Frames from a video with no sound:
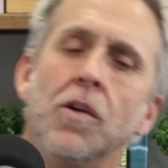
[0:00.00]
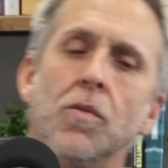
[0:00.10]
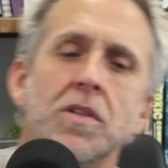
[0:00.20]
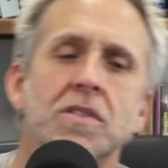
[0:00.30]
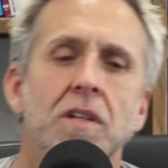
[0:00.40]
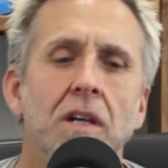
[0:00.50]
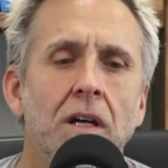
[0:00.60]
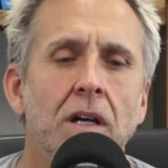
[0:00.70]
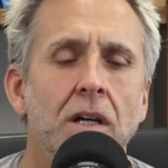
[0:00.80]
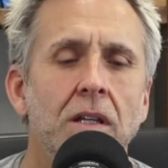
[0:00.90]
was,
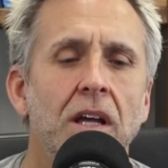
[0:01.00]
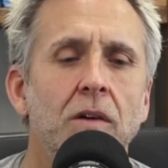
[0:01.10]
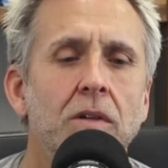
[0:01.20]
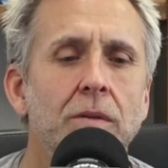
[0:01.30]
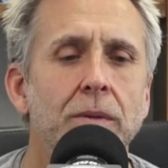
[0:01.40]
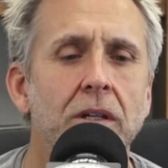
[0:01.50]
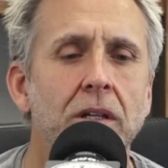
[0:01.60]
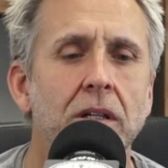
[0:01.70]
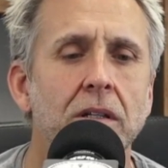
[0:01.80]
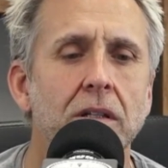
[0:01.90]
that would have
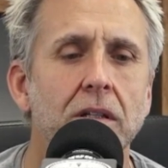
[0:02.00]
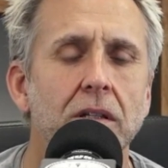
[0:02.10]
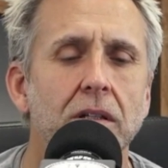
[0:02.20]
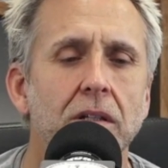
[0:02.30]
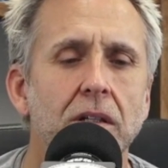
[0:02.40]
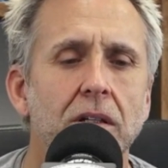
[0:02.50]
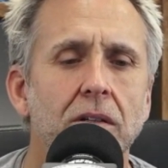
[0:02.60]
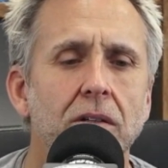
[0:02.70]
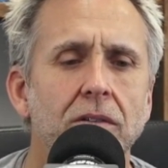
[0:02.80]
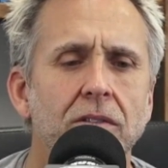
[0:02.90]
been
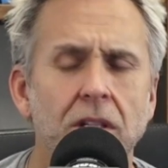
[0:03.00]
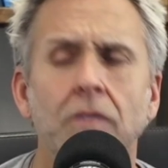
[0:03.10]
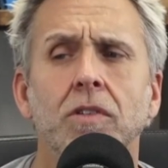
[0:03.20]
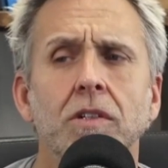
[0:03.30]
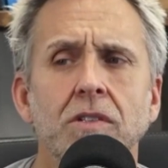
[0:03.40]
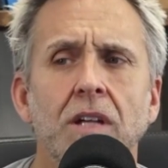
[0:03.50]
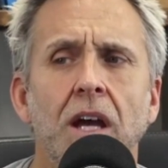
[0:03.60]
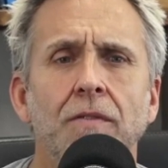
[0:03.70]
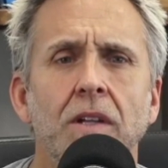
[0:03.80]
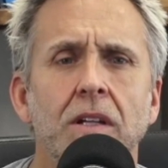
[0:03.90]
several years
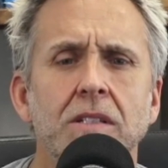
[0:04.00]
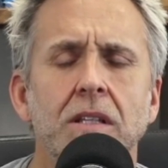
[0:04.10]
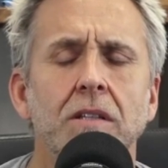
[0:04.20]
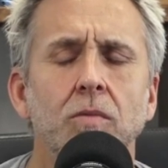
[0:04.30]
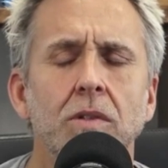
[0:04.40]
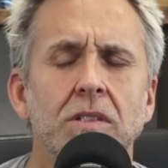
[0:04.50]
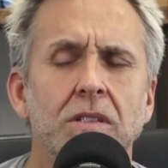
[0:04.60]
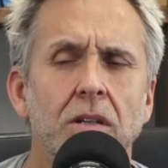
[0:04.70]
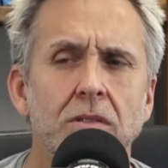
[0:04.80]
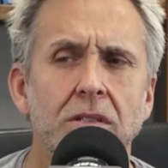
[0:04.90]
after, because I think the
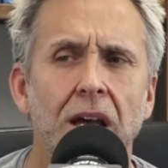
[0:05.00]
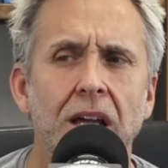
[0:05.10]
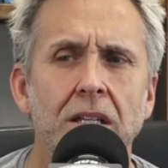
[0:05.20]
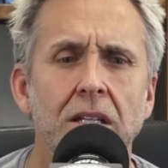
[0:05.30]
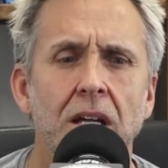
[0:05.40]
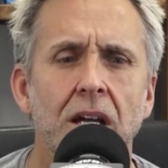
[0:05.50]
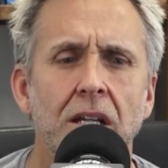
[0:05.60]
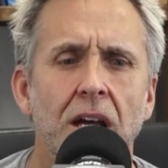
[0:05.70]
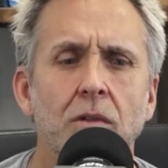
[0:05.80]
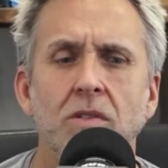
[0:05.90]
Woodstock was
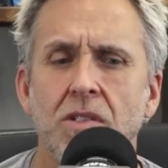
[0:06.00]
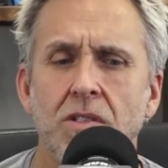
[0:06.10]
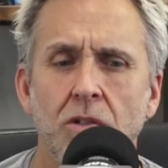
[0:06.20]
99. I was still